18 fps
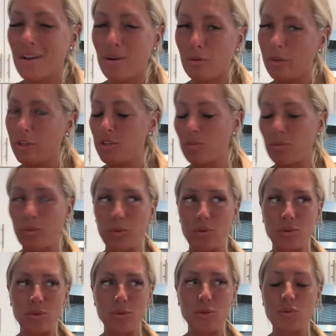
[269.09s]
which
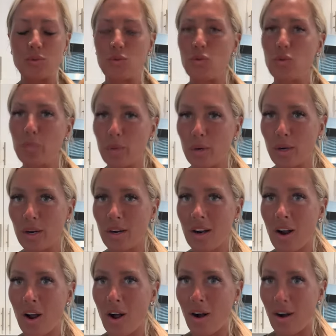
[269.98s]
was just
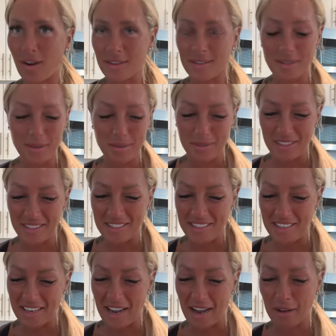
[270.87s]
super awesome to
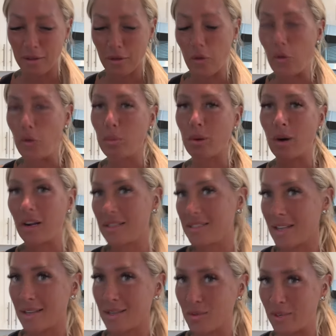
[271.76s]
see how the whole
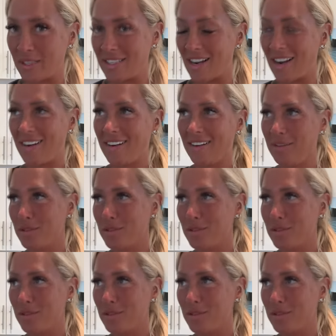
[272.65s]
process went down.